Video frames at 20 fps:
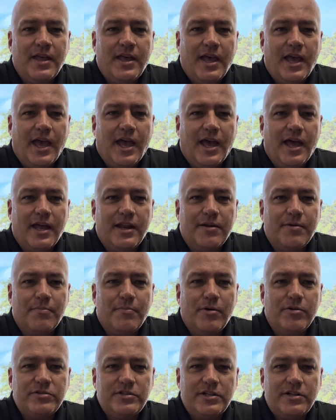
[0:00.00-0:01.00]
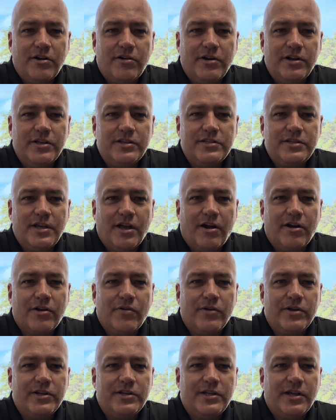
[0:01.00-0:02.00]
And most attorneys are
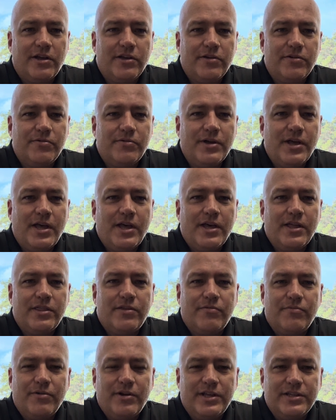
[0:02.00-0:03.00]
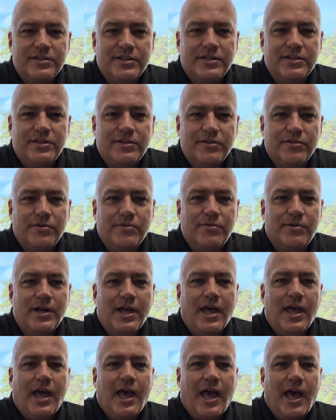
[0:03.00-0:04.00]
going to tell you the reason to
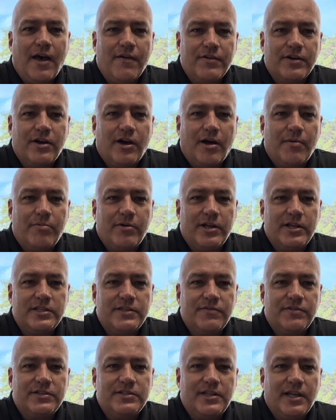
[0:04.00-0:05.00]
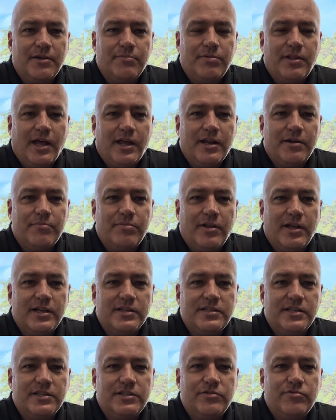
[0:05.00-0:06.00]
have a comprehensive estate plan in
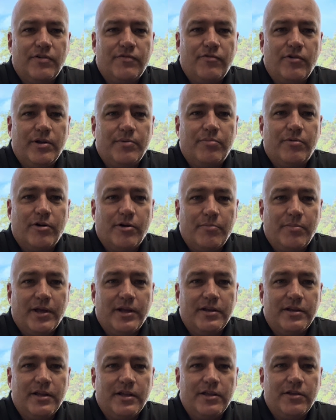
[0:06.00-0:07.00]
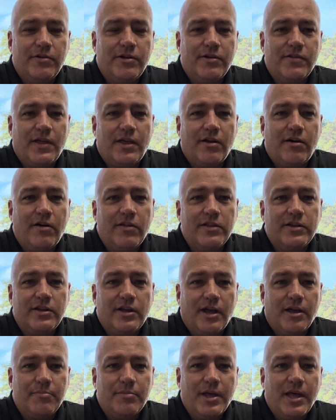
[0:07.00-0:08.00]
place is to avoid probate. You hear that all the
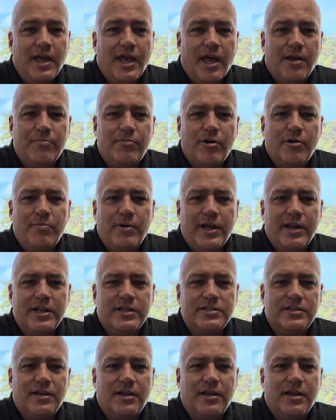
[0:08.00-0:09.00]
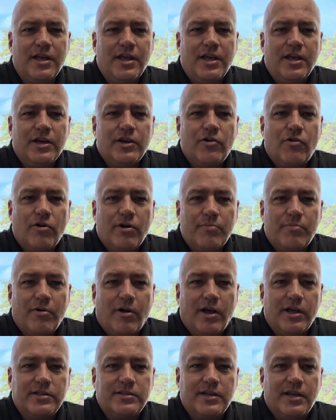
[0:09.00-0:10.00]
time. And probate is a court
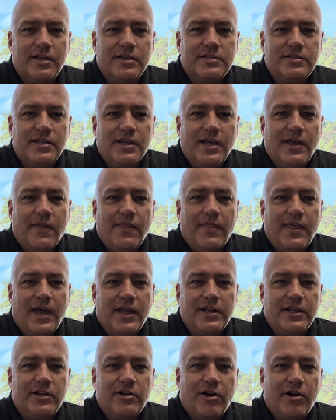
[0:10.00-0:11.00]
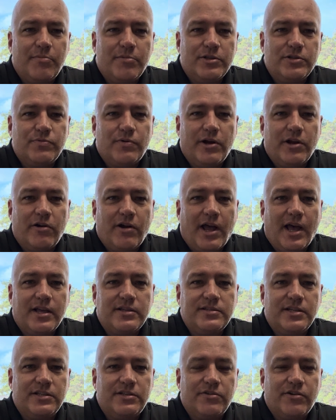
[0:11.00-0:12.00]
process that determines where your
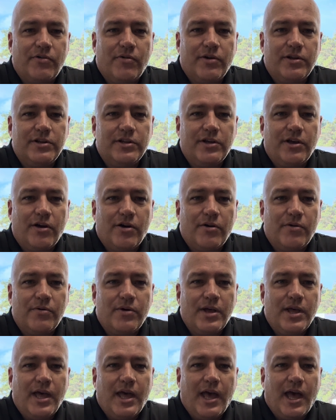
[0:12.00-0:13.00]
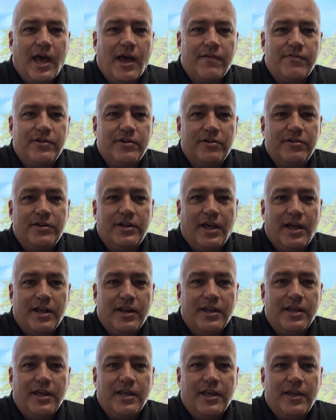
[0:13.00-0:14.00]
assets are going to go after you're
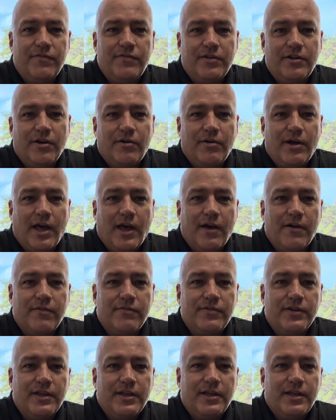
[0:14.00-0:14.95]
dead if you don't have